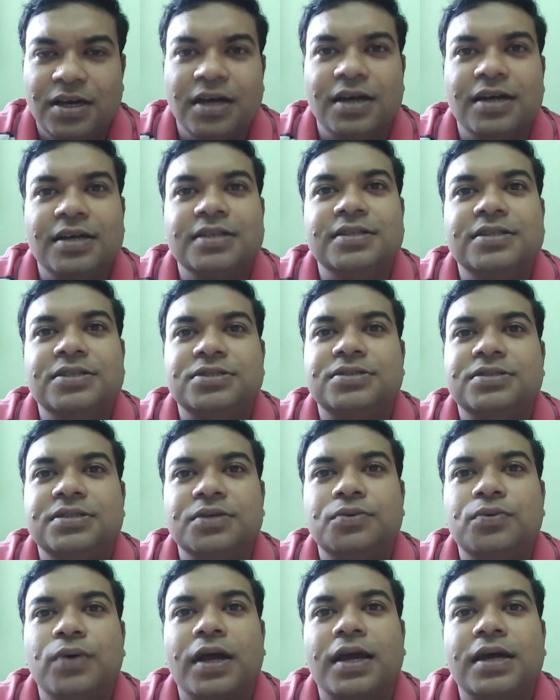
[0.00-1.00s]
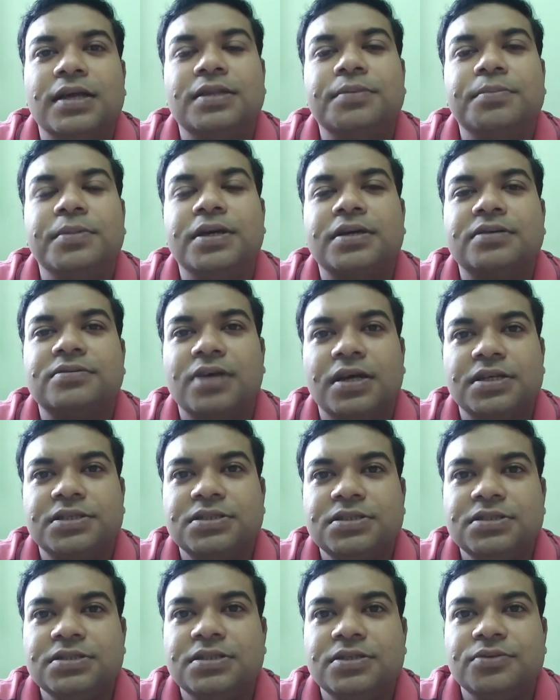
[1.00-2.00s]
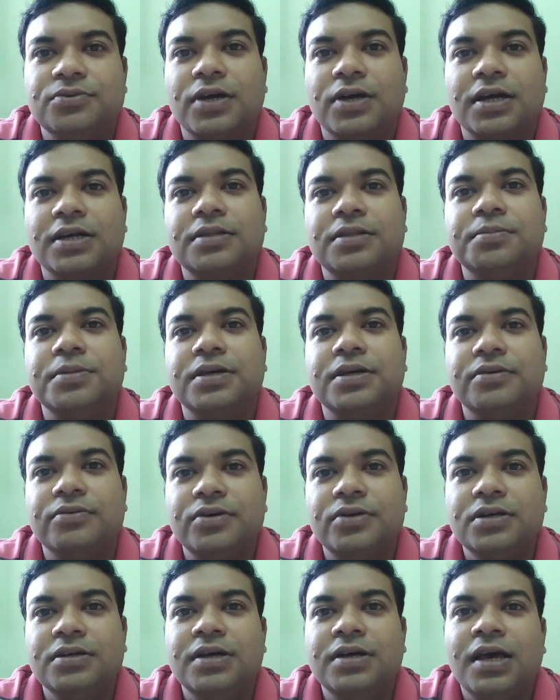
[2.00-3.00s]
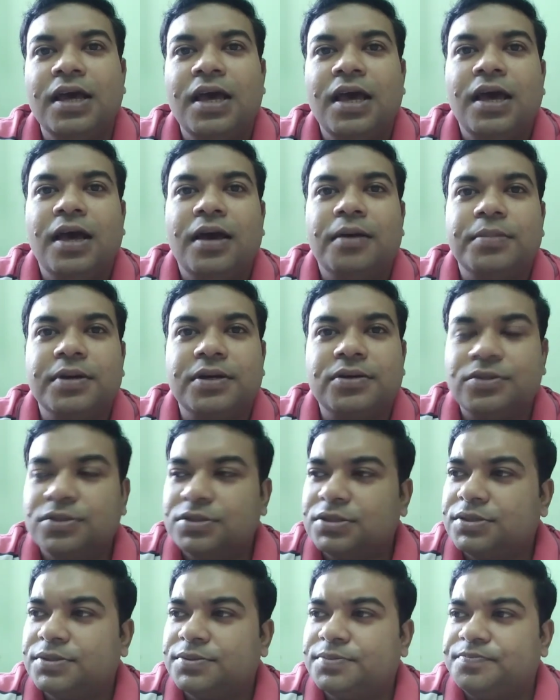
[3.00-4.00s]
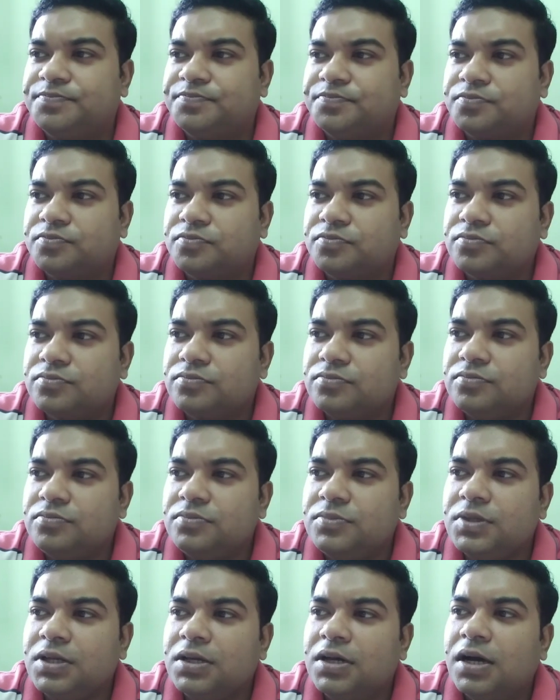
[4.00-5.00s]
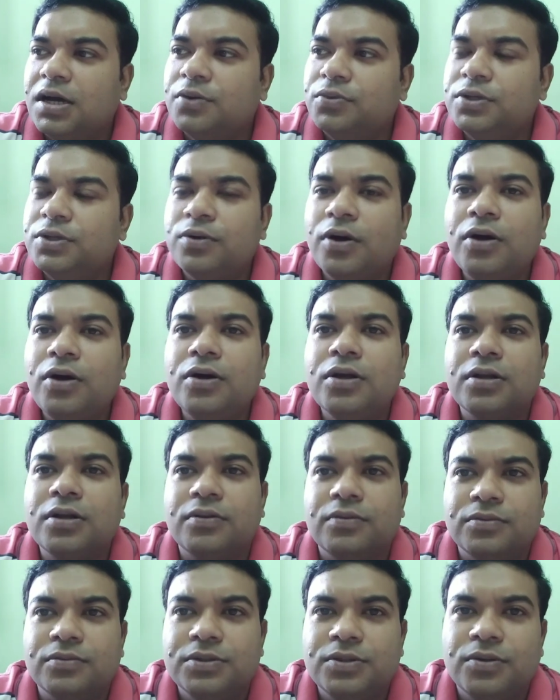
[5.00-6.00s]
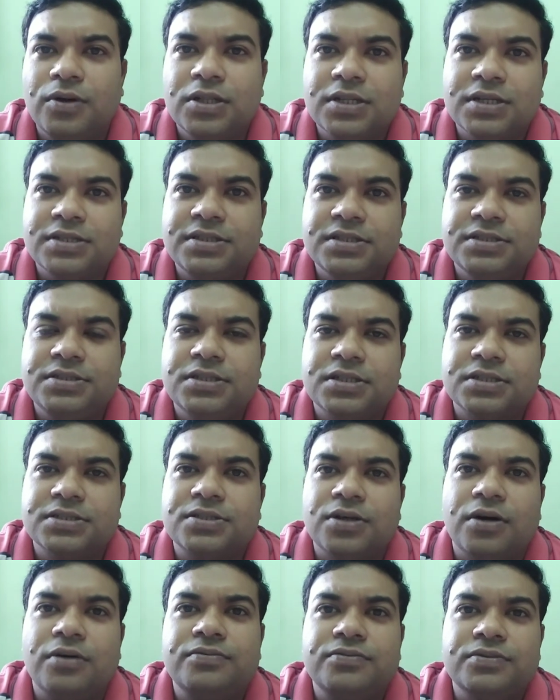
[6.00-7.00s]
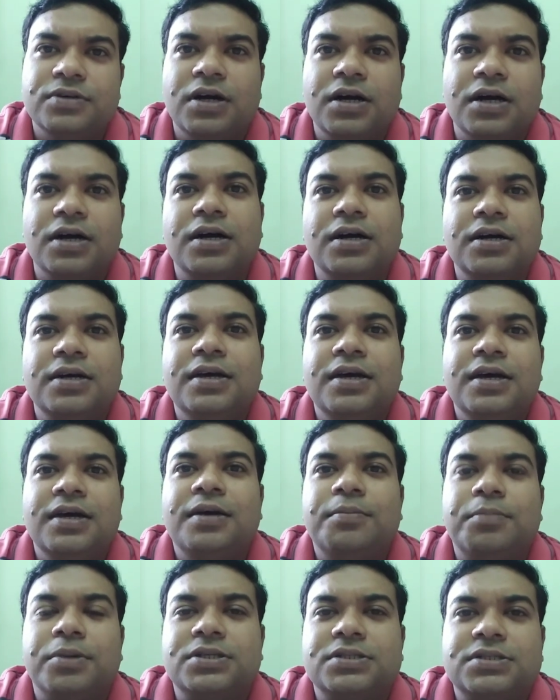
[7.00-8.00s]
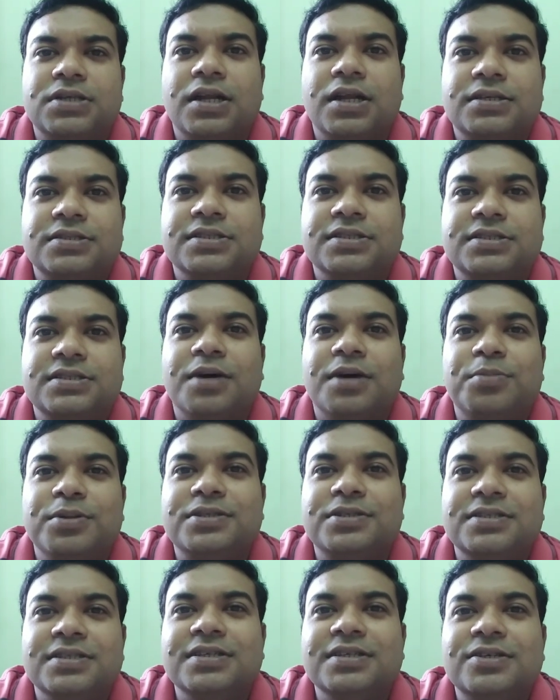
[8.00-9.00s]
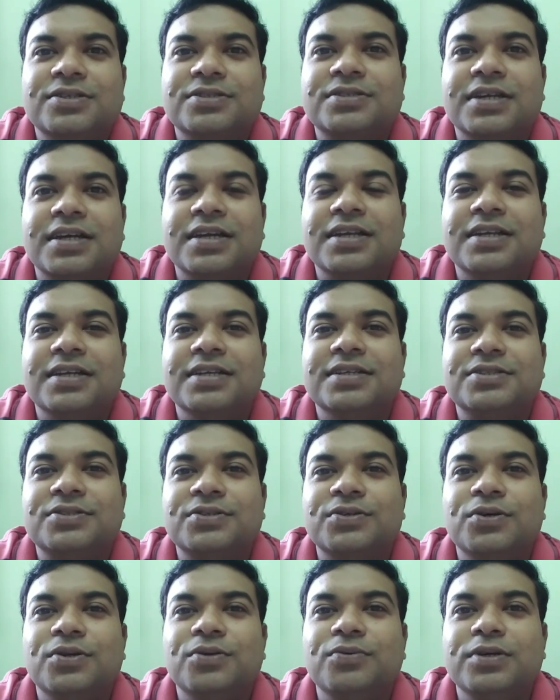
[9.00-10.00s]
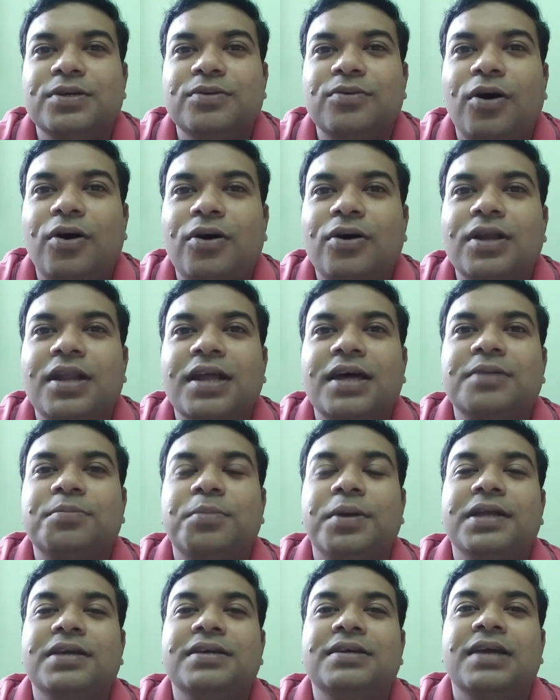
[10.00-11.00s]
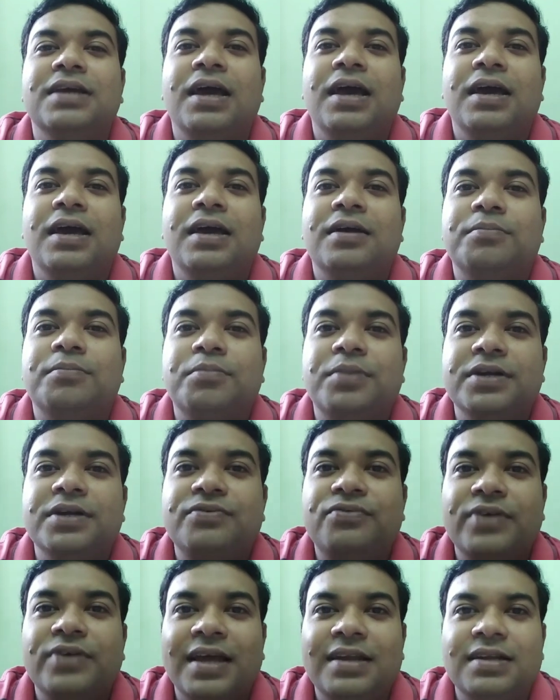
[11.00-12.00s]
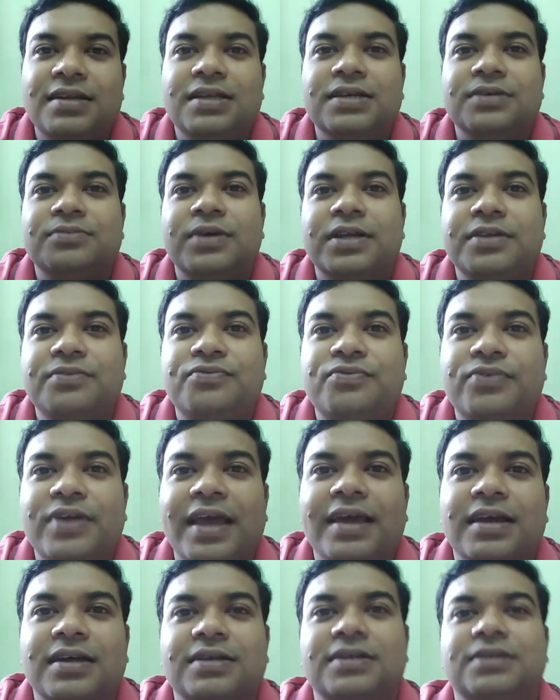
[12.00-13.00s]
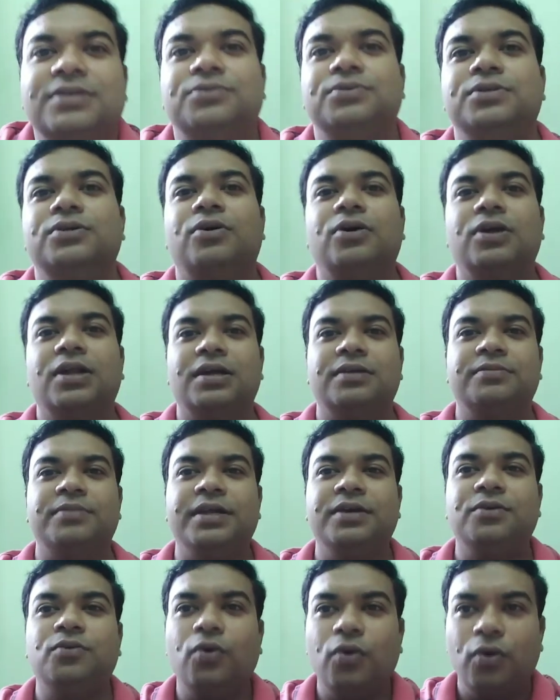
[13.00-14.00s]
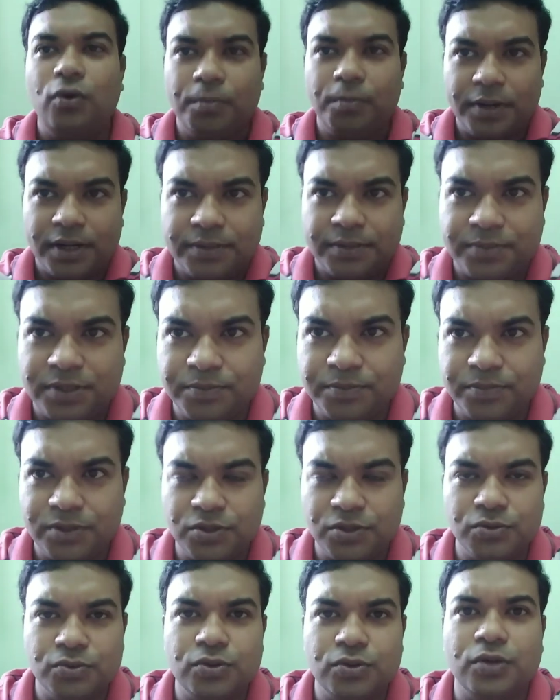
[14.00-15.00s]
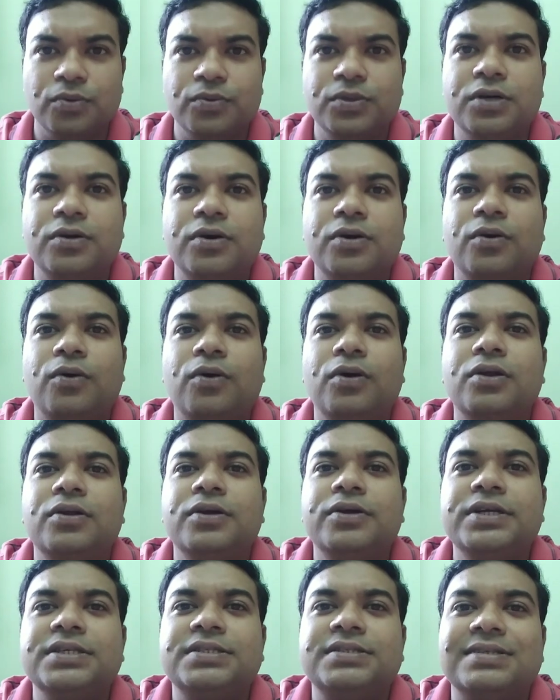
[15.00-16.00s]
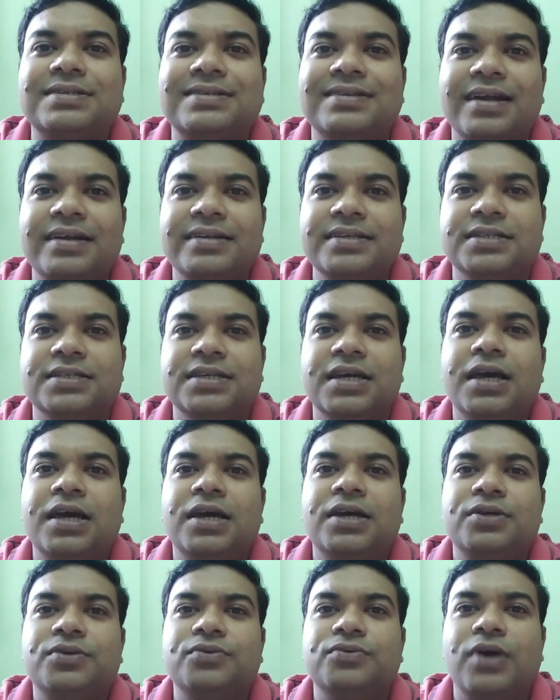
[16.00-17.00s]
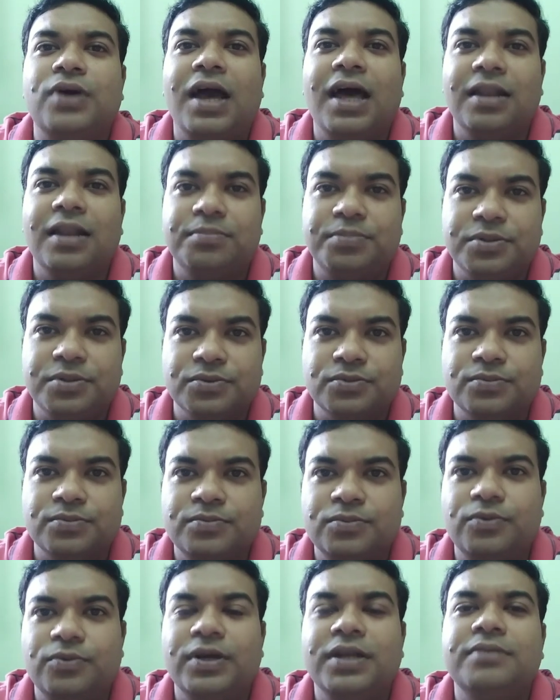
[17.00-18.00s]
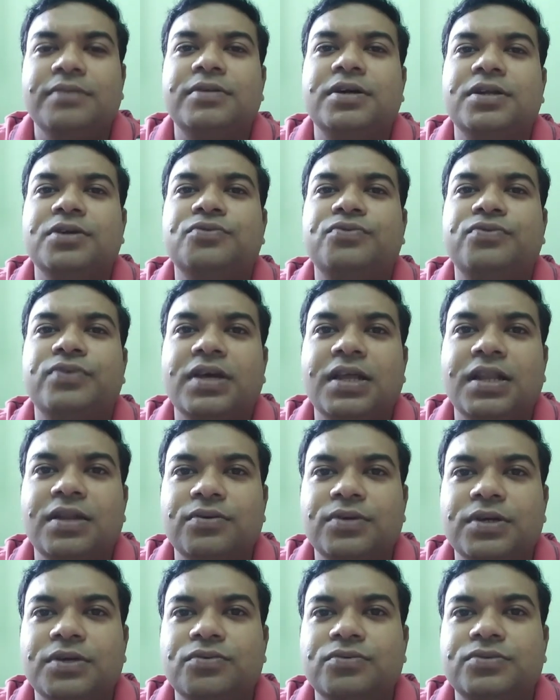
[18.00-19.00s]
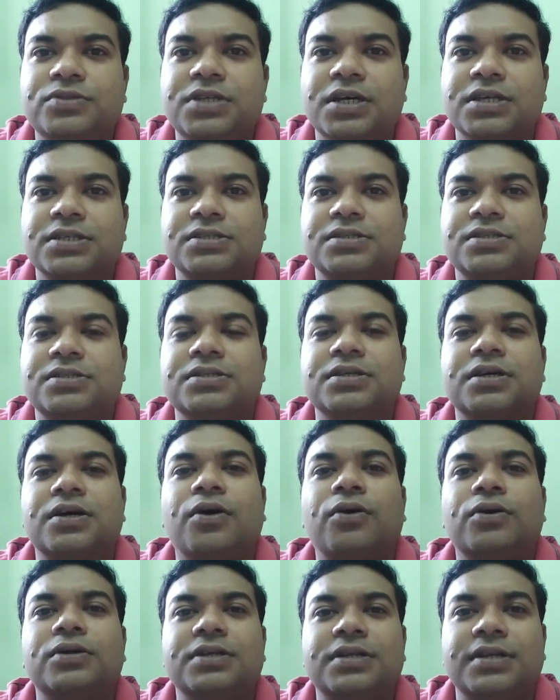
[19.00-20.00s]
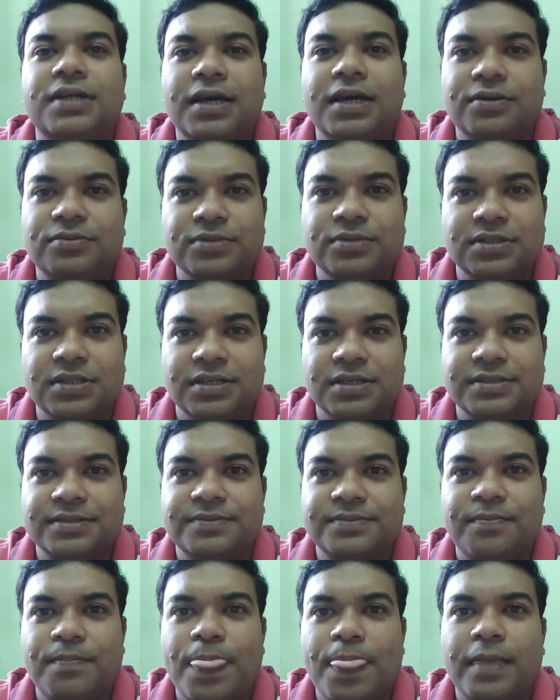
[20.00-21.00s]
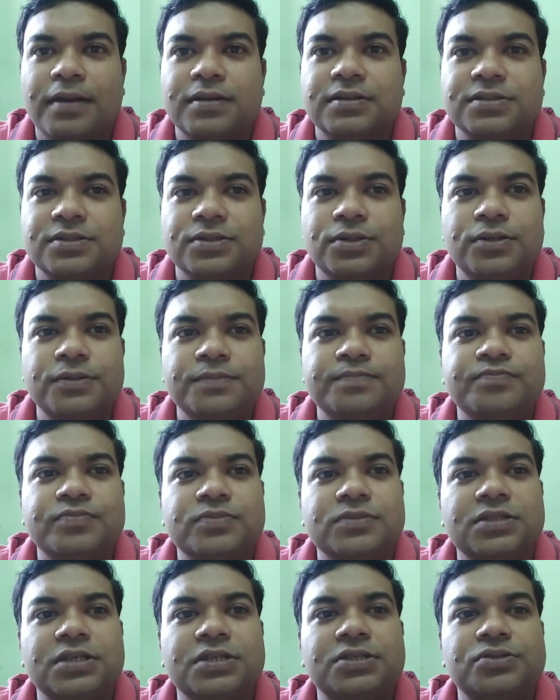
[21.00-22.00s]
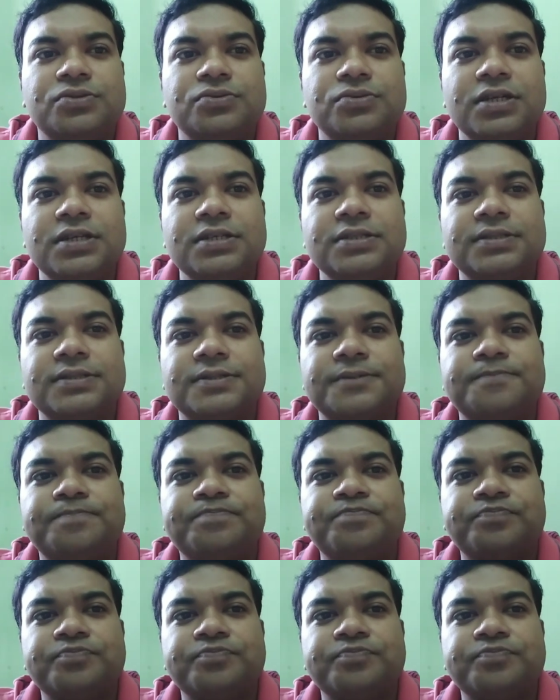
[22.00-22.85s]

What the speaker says: in this new academic session, new academic year, because we all the teachers of Patsala Sikshapit Senior Secondary School, we all are very, very friendly, very frank, we all are very cooperative to you all, we are always ready to help you whenever you feel, you just contact with us. So dear students,